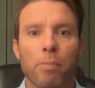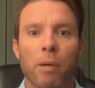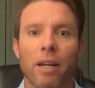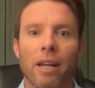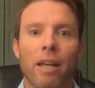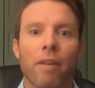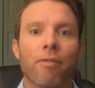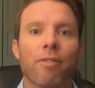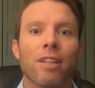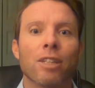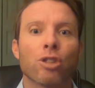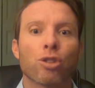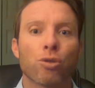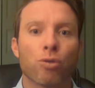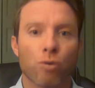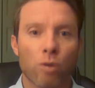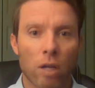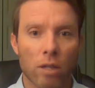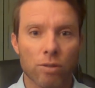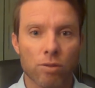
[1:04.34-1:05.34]
but if the
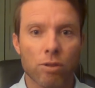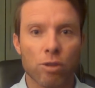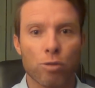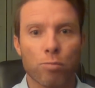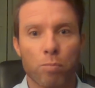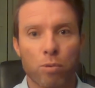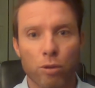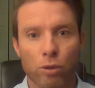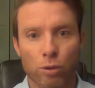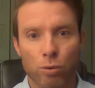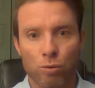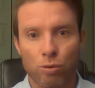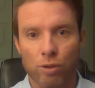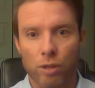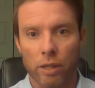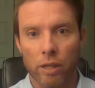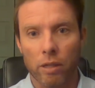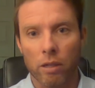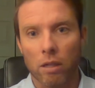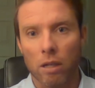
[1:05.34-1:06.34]
trust is
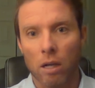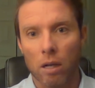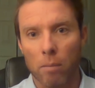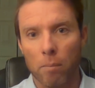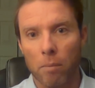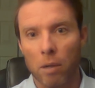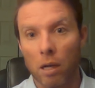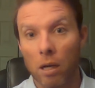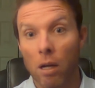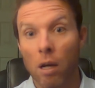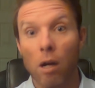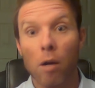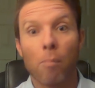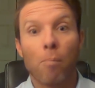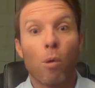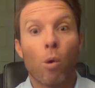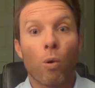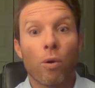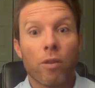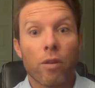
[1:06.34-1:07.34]
producing income
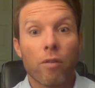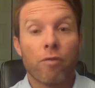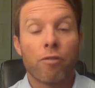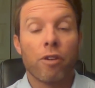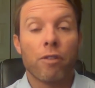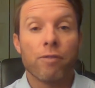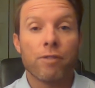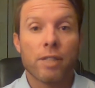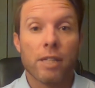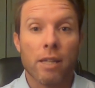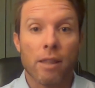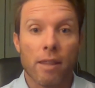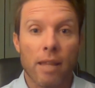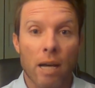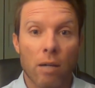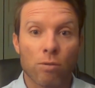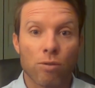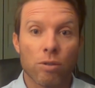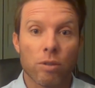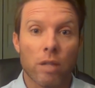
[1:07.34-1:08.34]
more than
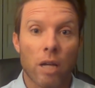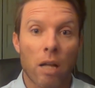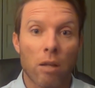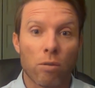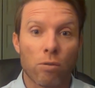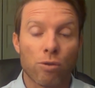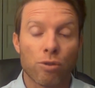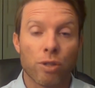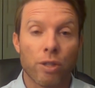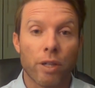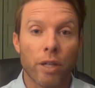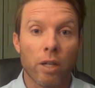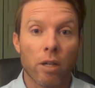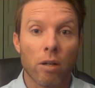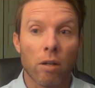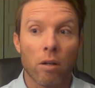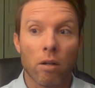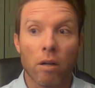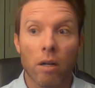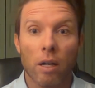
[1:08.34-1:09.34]
$15,000 a
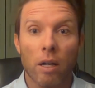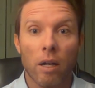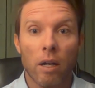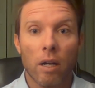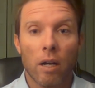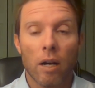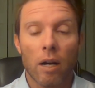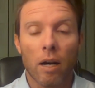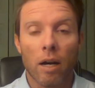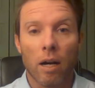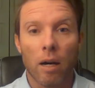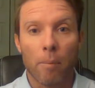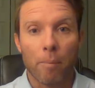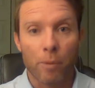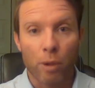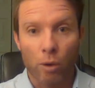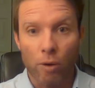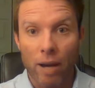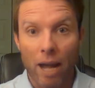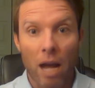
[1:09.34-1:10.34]
year,
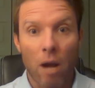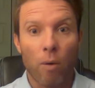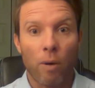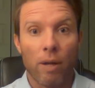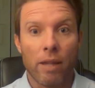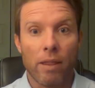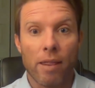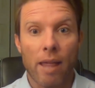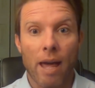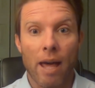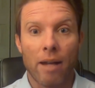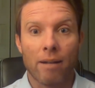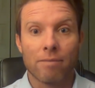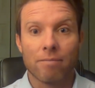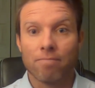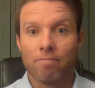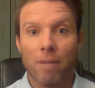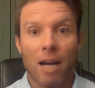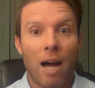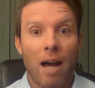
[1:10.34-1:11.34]
you're now in that
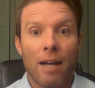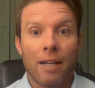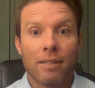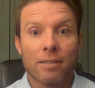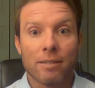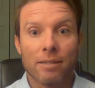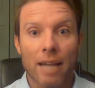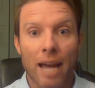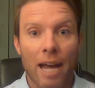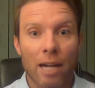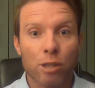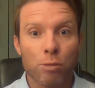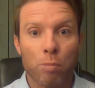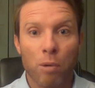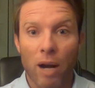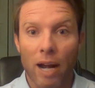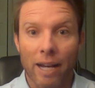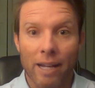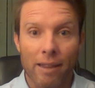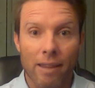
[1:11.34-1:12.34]
highest tax
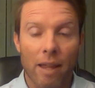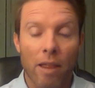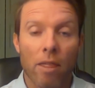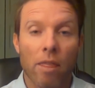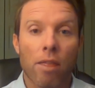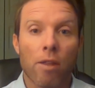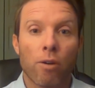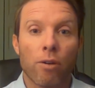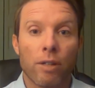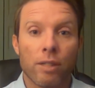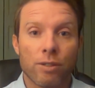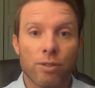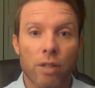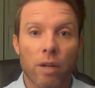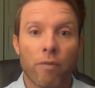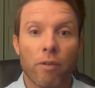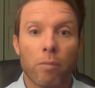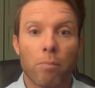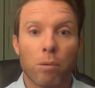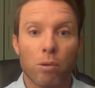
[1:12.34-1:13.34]
bracket, that
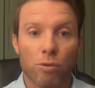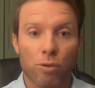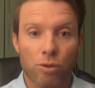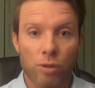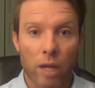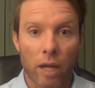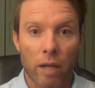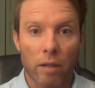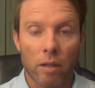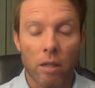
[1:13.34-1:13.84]
37%.